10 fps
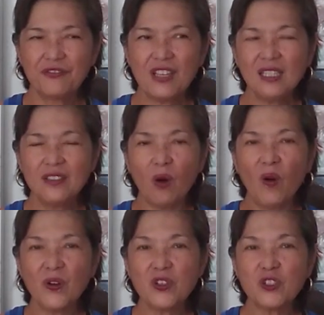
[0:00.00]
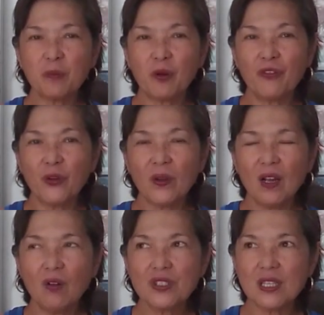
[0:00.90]
feel the ownership of your
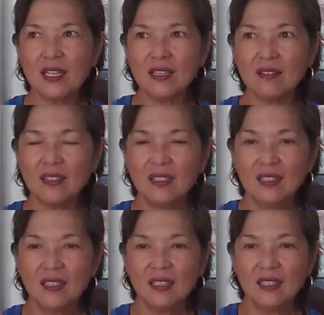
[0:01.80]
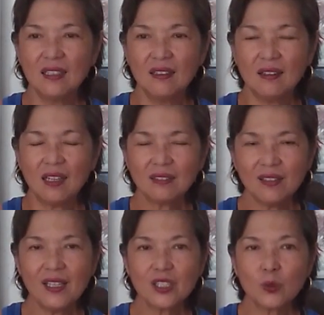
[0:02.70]
house. And at
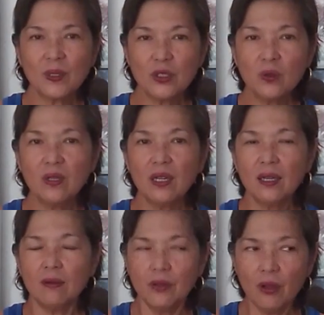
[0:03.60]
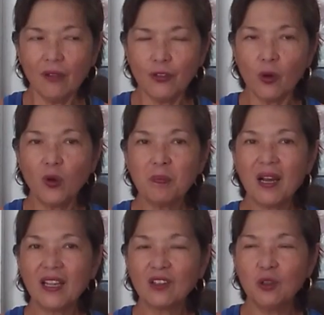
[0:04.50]
least when you have your own
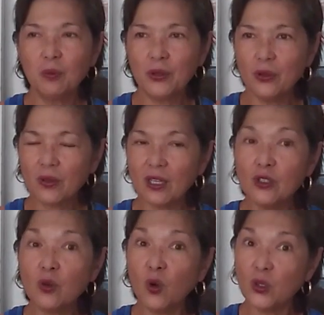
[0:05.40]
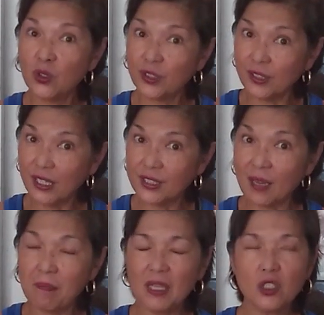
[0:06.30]
Bahay Kubo, you can do all those things
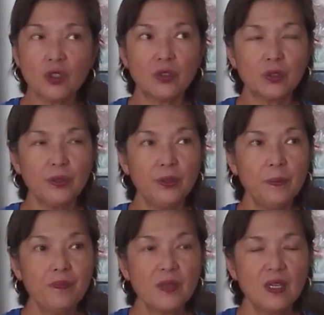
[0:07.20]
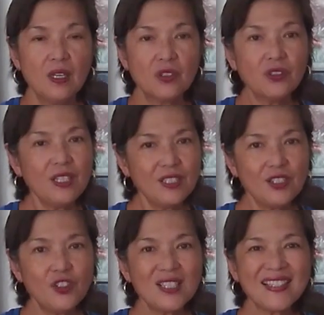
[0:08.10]
I mentioned to you. So this
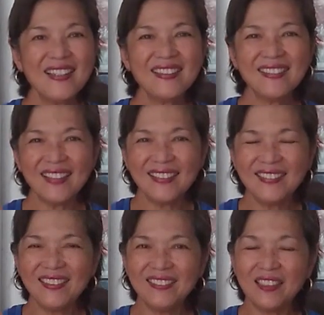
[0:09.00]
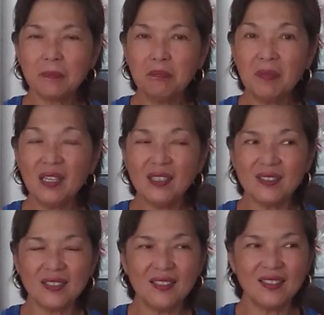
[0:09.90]
is just a little idea that
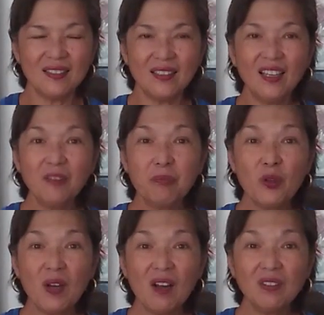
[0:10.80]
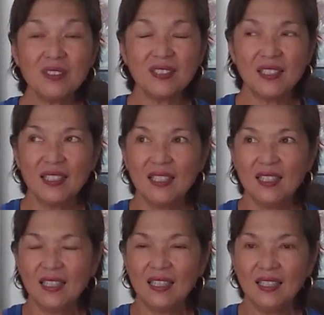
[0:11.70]
might help you out
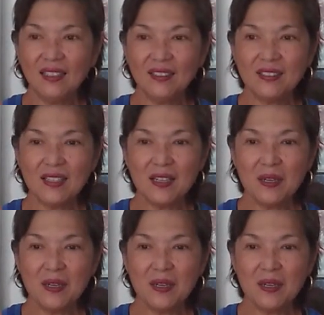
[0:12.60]
and